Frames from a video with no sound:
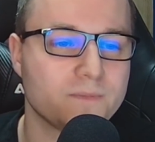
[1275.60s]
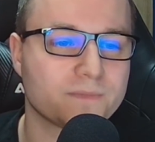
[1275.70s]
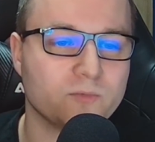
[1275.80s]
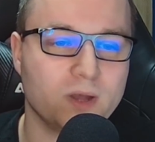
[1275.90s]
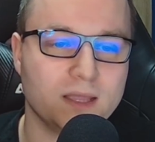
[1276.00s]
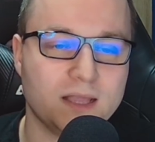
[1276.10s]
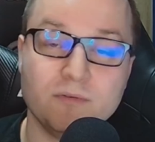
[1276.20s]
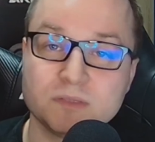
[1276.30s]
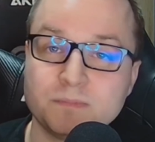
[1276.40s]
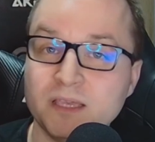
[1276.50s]
When I
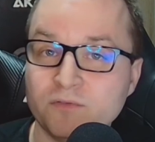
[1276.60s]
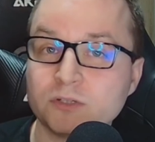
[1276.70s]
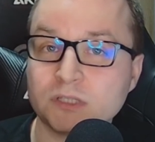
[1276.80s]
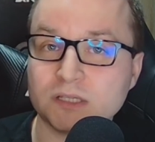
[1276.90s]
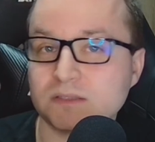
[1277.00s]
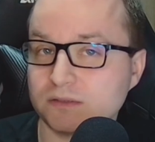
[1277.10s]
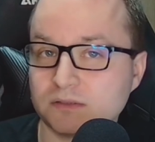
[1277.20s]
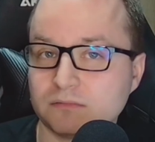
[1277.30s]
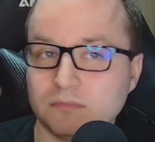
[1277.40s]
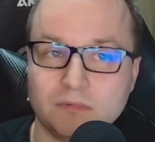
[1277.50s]
was playing
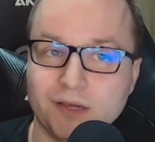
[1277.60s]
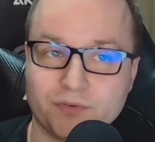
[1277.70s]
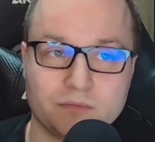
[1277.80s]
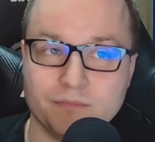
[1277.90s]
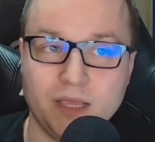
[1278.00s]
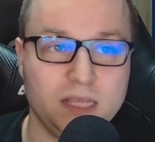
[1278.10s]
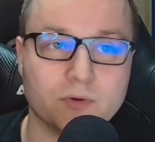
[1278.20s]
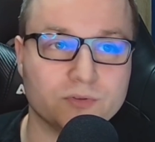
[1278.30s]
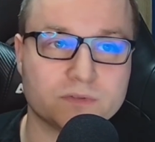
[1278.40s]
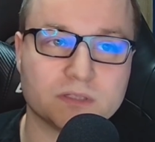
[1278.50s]
Vortex after many
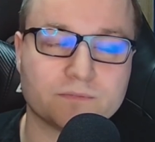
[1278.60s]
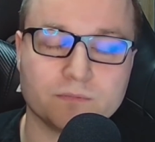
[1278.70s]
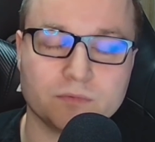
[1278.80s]
months of